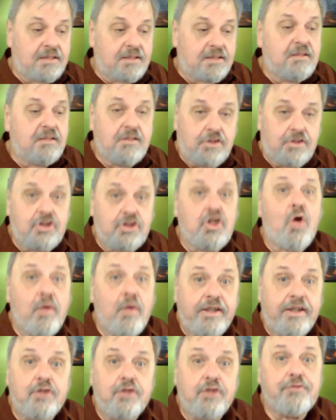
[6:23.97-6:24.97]
is
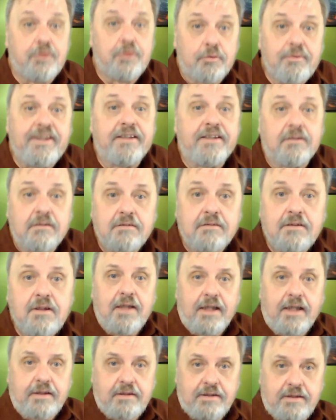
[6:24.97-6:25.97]
showing you for real
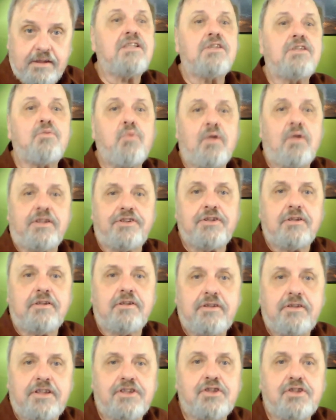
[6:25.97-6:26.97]
that this is what
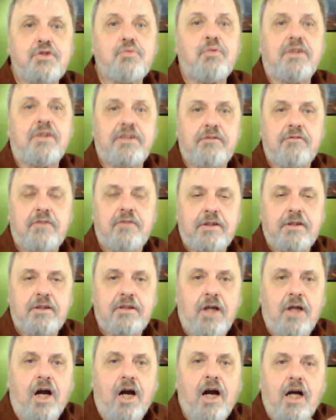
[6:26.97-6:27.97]
you this is what
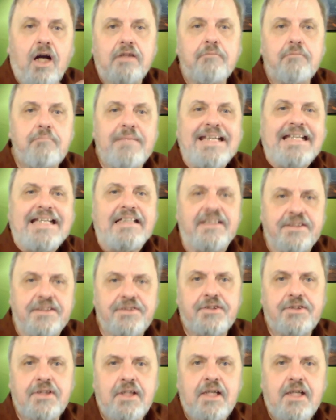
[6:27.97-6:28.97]
the heart
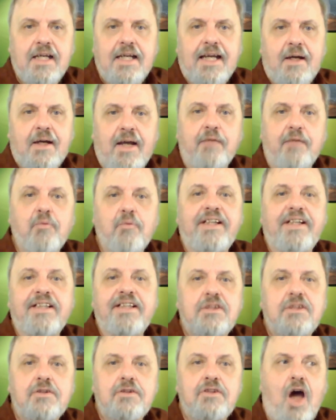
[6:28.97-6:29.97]
means. And when
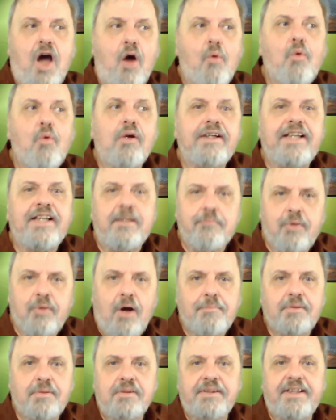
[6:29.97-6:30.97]
it's not working
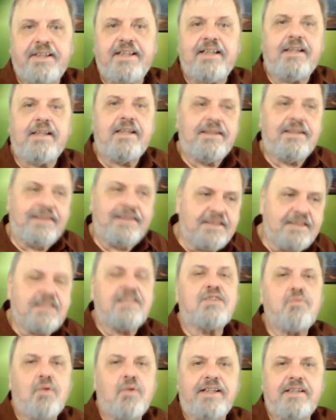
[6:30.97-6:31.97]
properly,
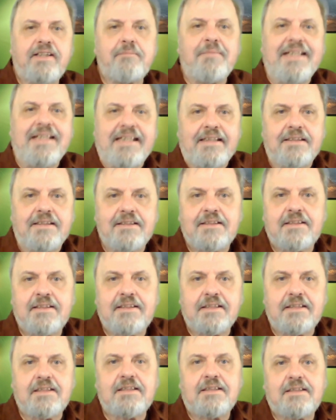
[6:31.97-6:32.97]
this is what it
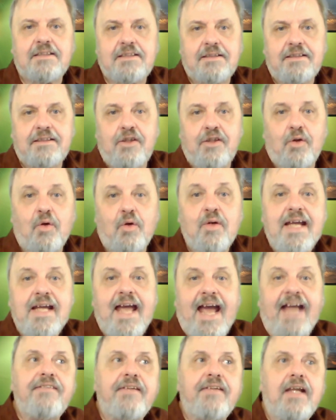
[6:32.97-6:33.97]
means. This is, you know,
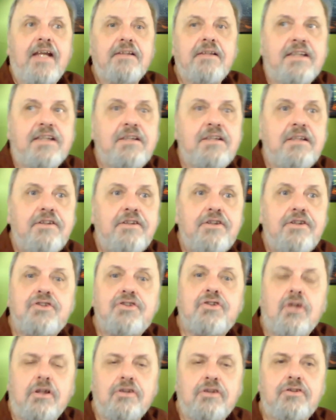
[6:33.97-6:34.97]
and that you
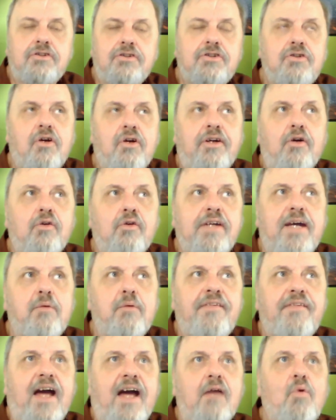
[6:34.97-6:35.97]
start going, okay,
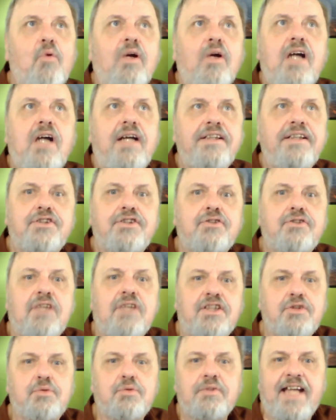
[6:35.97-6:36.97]
well, that, what kind of
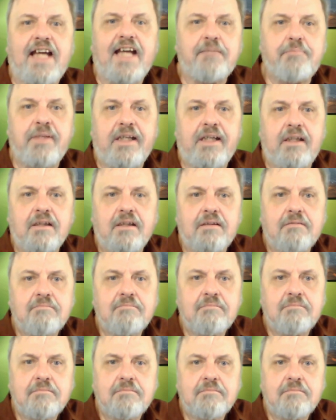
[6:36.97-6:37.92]
stress would that be?